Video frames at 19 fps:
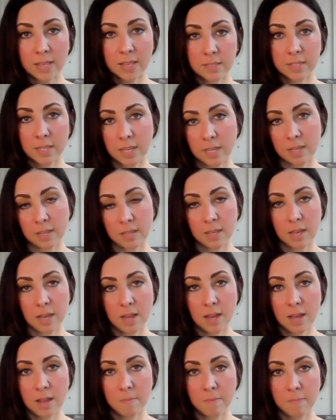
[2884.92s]
fasting,
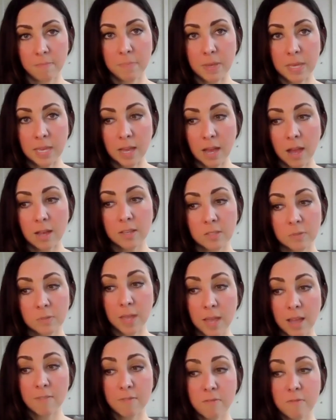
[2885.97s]
because
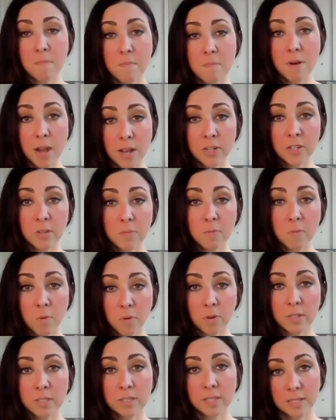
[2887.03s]
we have much
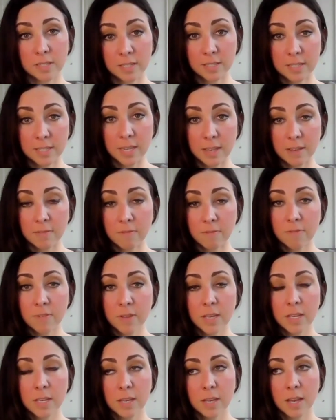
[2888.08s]
more sensitive
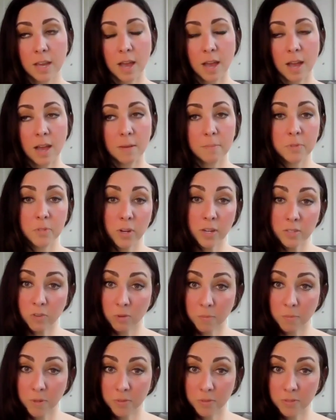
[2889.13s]
stress
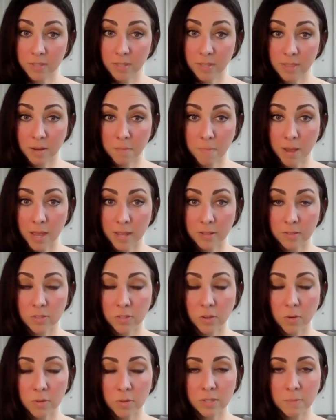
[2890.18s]
hormones than men.
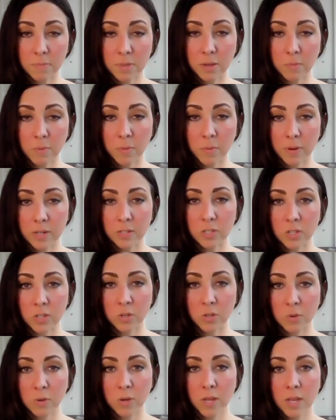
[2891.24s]
So it's something we want to
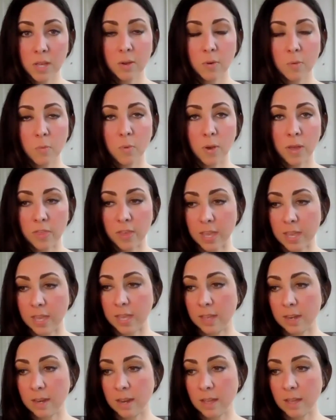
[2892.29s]
do
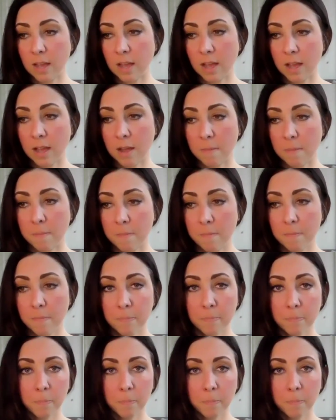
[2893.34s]
within the